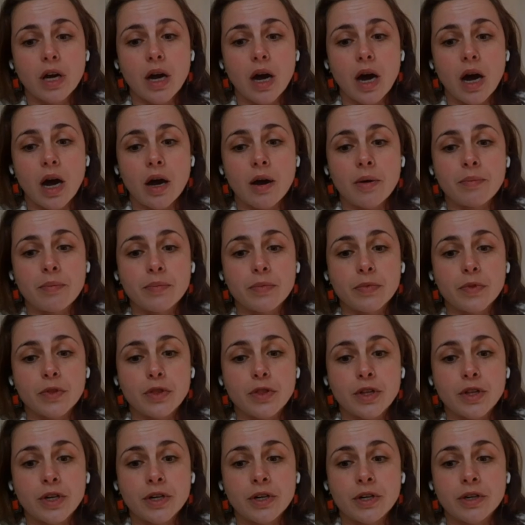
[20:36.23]

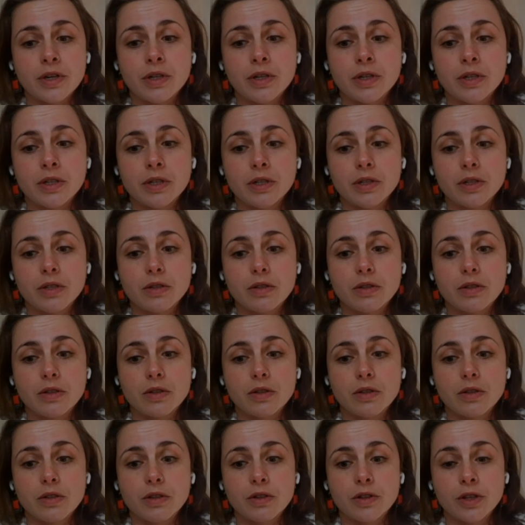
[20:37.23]
the
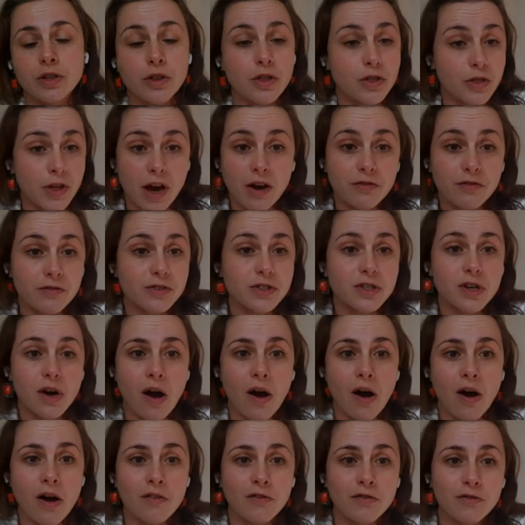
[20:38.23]
theft
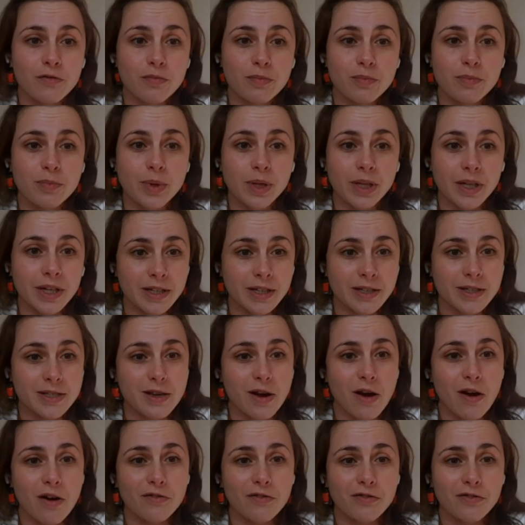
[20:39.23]
of billions
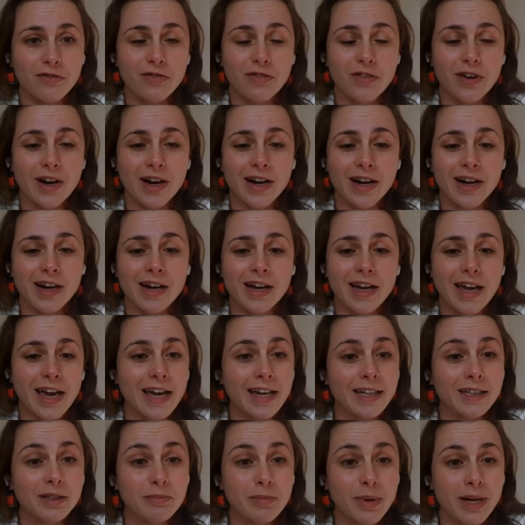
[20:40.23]
of
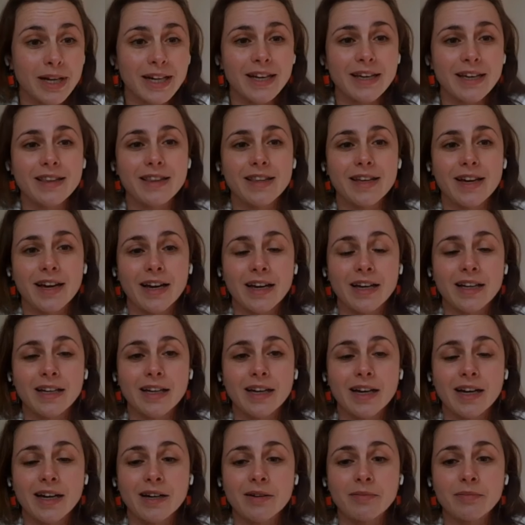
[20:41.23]
aid money
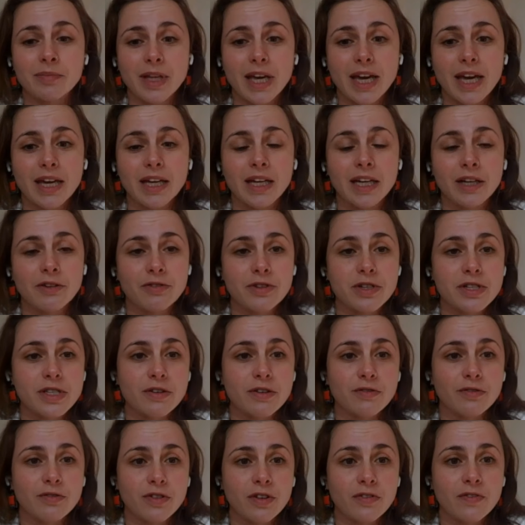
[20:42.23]
that Haiti
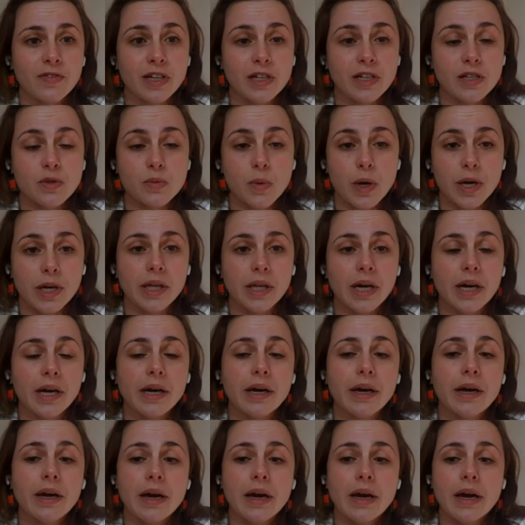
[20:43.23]
received from Venezuela.